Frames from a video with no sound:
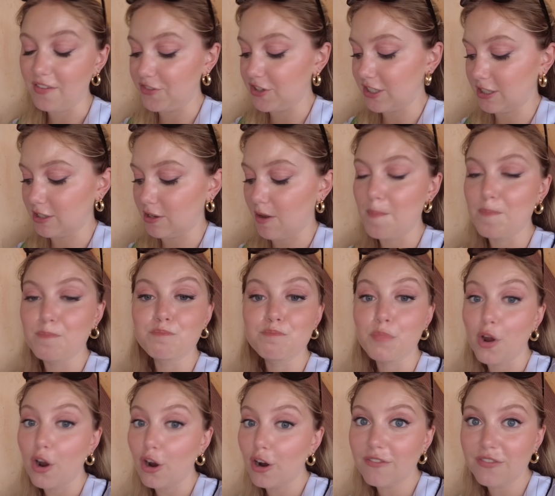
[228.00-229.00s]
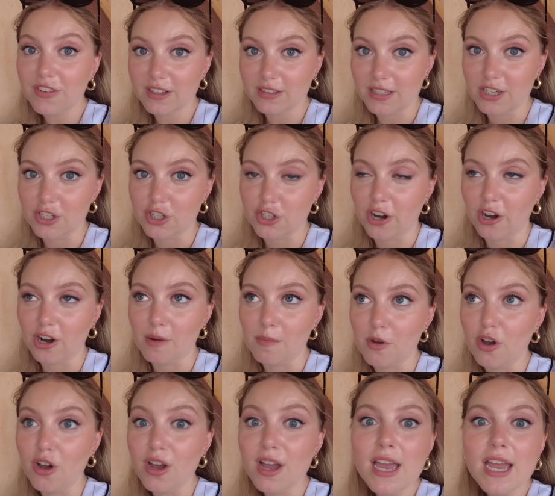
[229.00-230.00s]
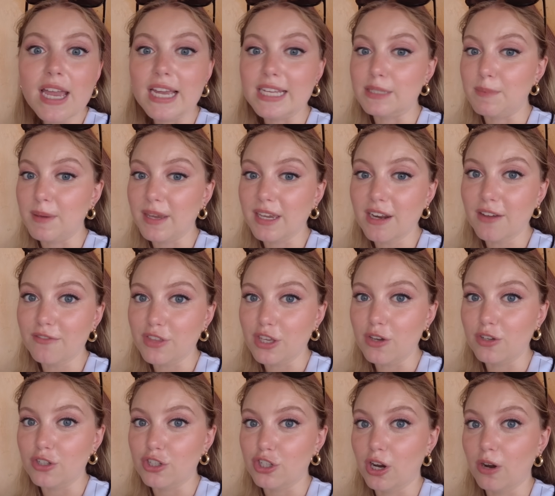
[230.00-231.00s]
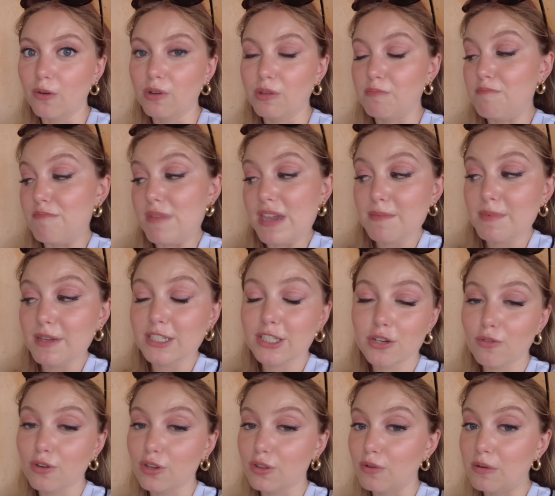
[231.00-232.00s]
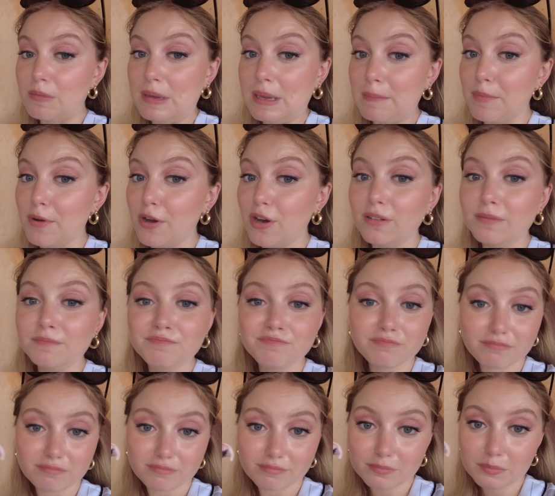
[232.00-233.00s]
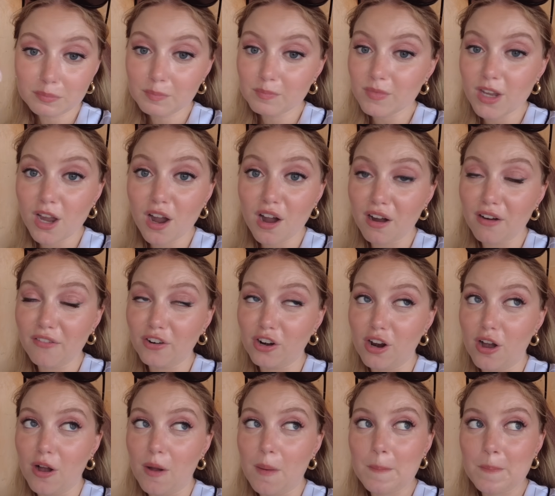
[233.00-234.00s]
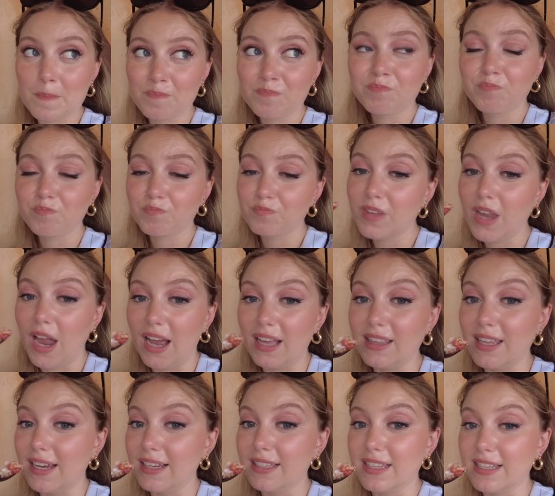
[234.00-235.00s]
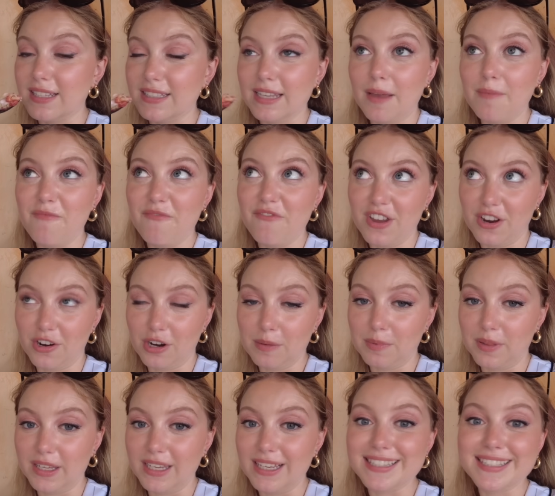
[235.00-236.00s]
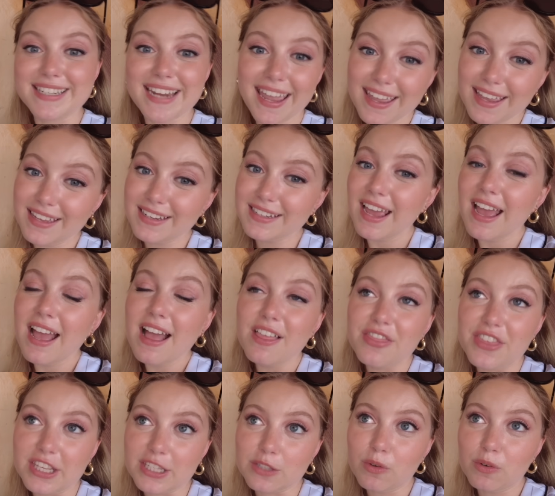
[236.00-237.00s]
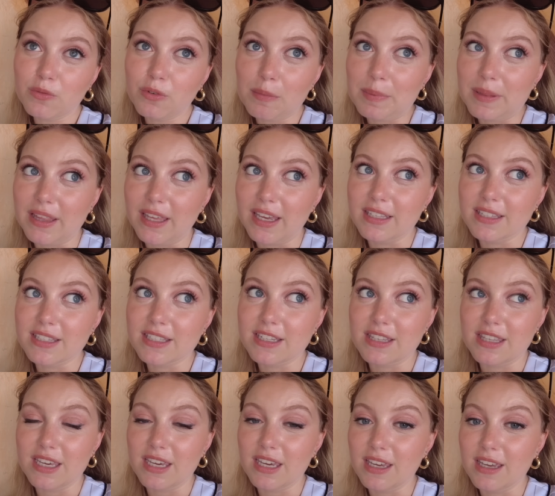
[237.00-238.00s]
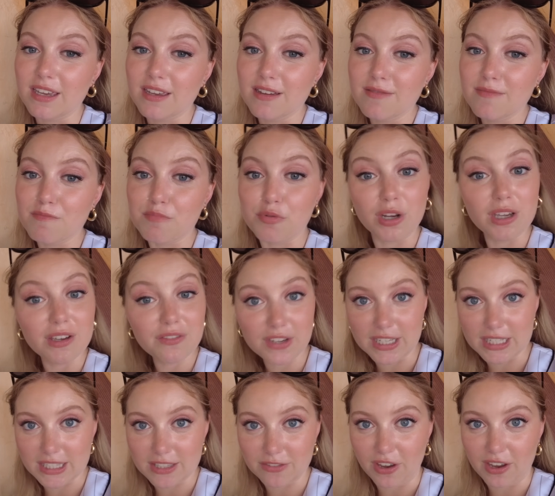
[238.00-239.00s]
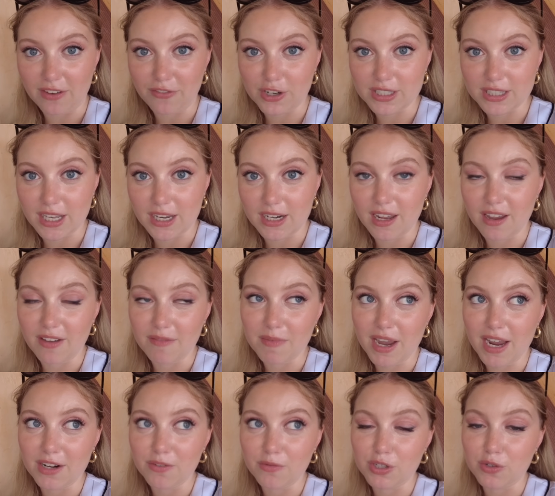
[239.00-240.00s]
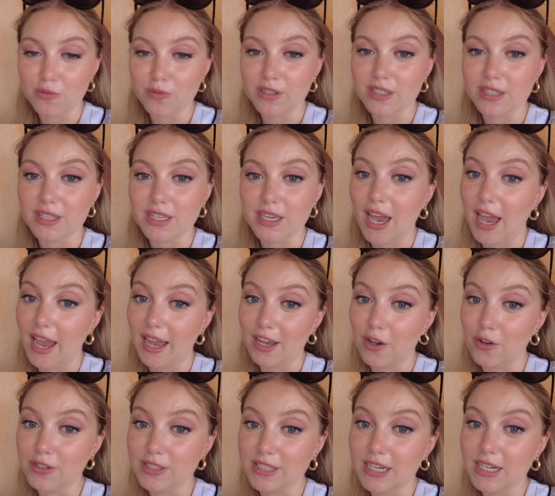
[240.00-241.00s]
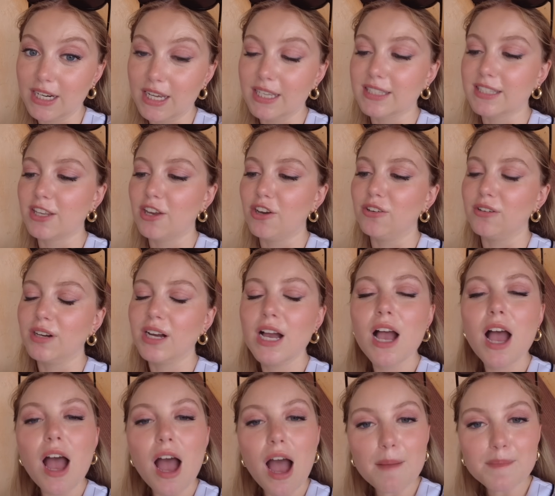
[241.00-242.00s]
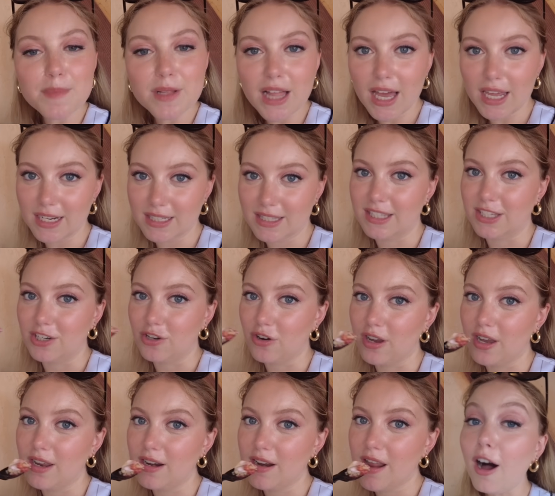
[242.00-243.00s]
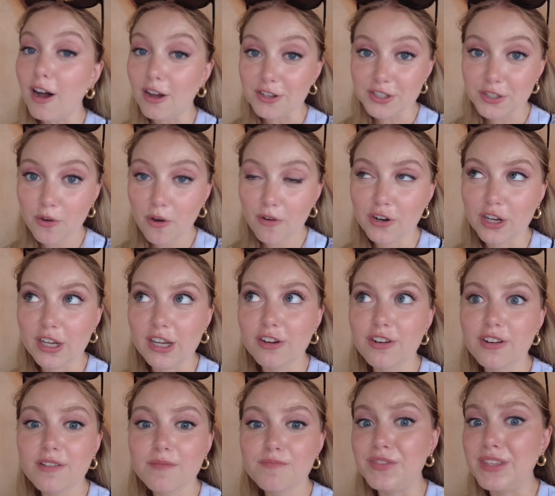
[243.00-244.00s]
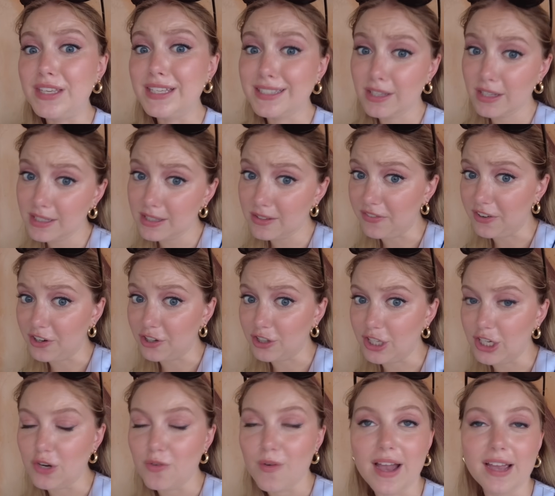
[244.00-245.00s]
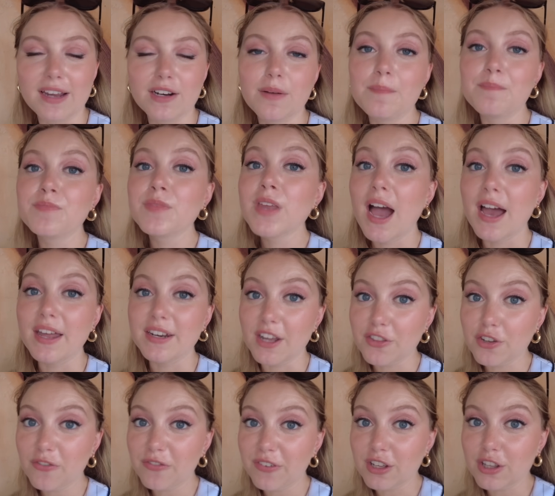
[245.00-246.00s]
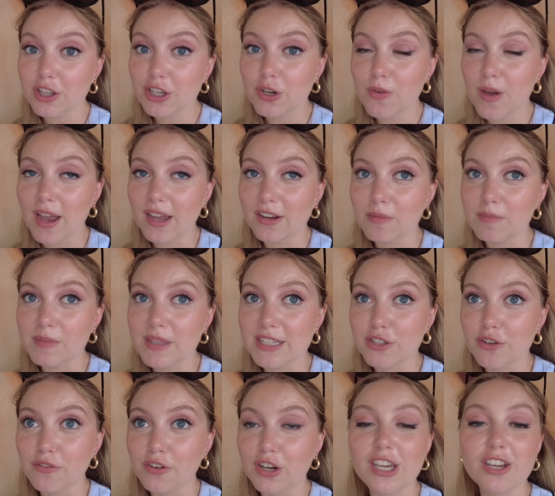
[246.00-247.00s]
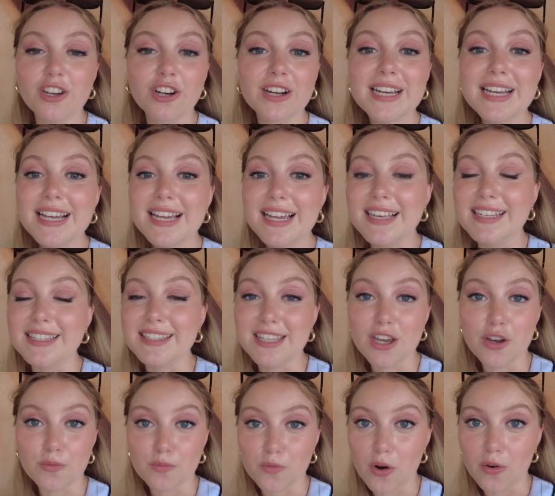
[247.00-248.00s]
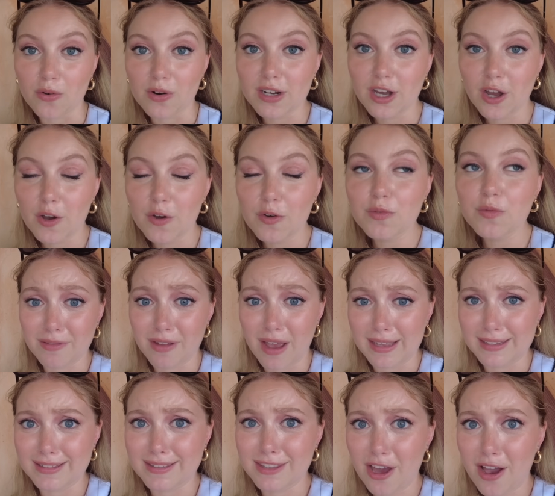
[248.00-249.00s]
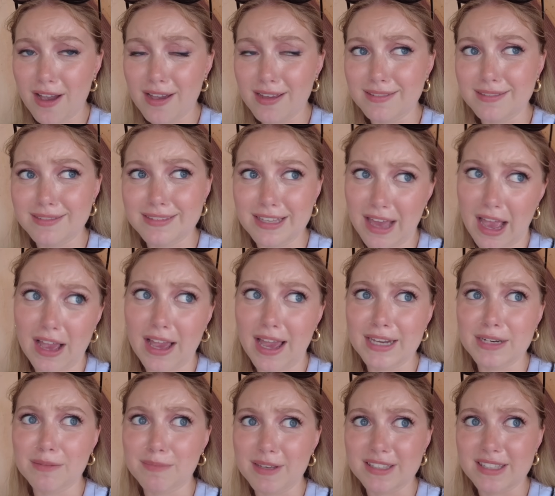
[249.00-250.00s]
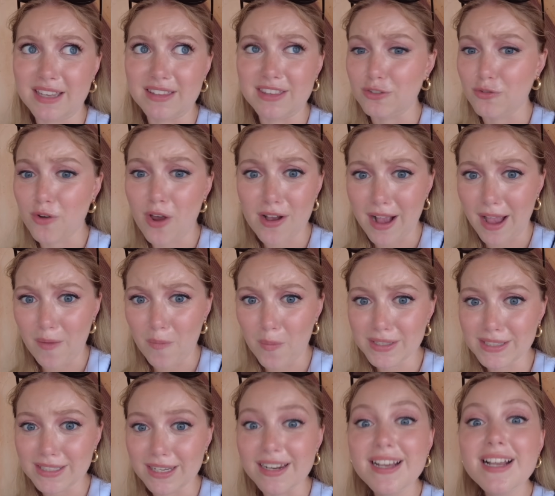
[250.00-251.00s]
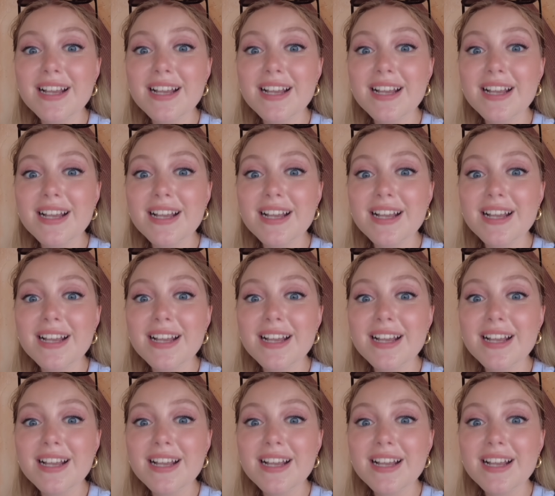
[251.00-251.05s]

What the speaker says: This is perfectly shareable. It's big enough that you could share it with maybe 2 or 3 people. Overall, I like this. I'm very pleased. And this one replaced the previous favorite sundae of mine, which was the Hi-Ho sundae, so I'm glad it's still good. Also over here, this is a fairly new item. Another fairly new item that's over here is the Aurora cone. I thought that I had to be saying this wrong. I wasn't.